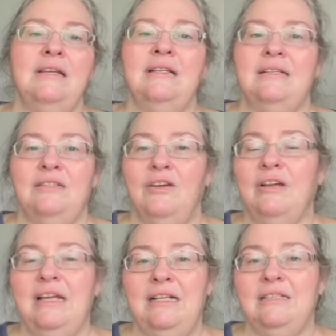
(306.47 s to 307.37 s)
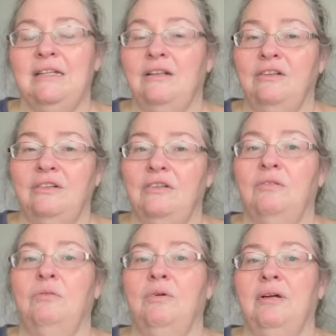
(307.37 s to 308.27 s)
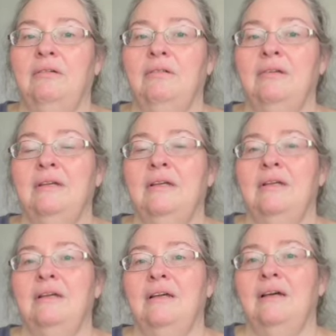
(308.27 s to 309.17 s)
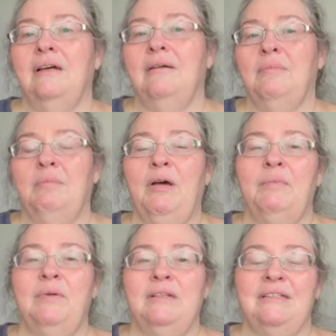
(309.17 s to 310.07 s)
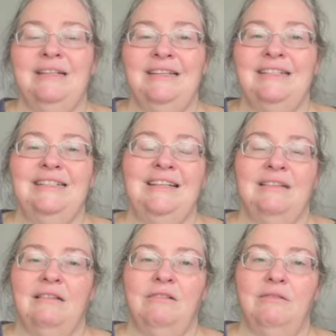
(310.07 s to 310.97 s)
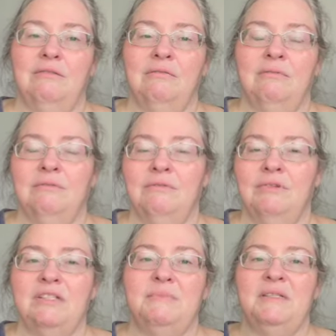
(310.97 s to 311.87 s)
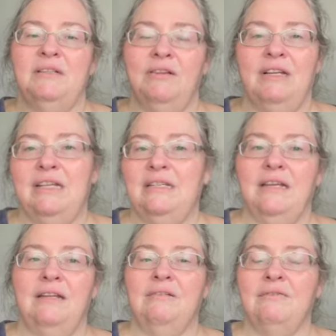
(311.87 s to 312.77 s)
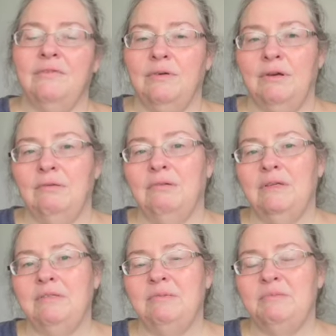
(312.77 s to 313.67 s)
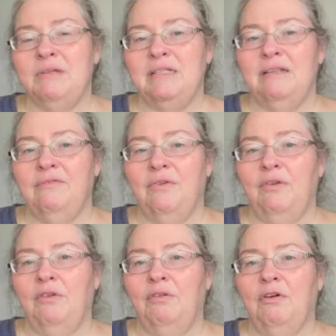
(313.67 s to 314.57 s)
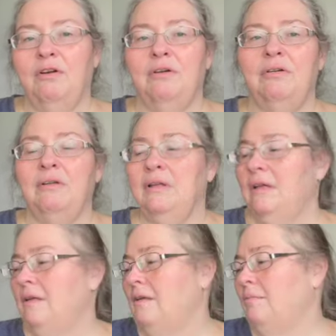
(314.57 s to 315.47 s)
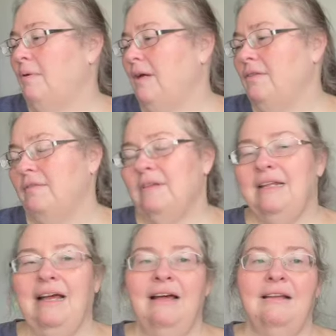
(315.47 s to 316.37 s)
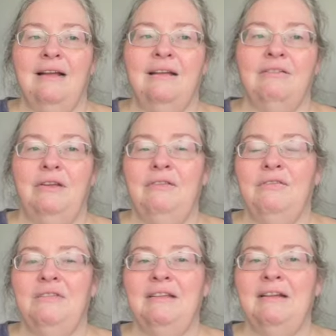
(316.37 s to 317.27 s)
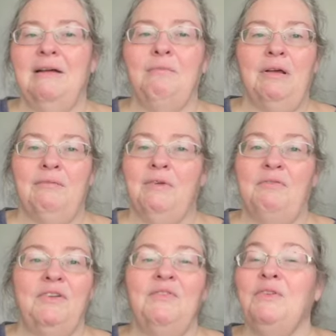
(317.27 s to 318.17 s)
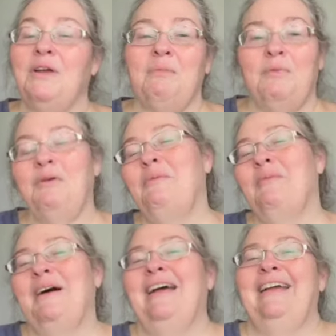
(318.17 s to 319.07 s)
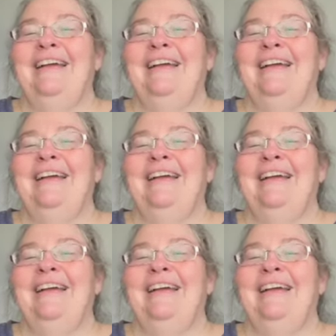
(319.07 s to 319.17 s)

the stockings in a long while. I'm hoping to at least get the little Christmas stocking done for a Christmas present for a little girl. But other than that, I don't even think I've given up my